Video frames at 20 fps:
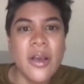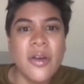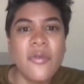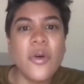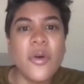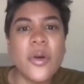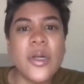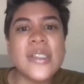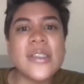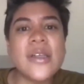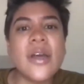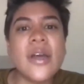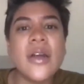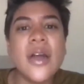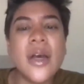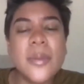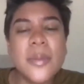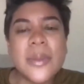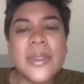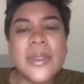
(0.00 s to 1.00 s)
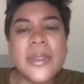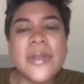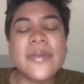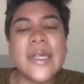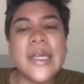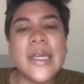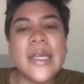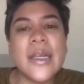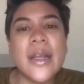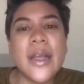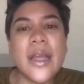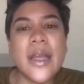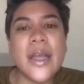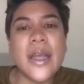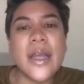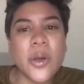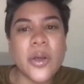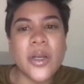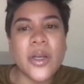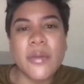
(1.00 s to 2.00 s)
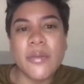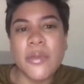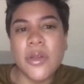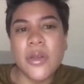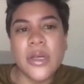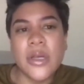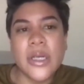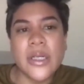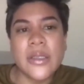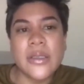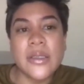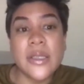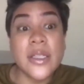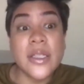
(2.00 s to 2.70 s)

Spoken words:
focused on uplifting immigrant communities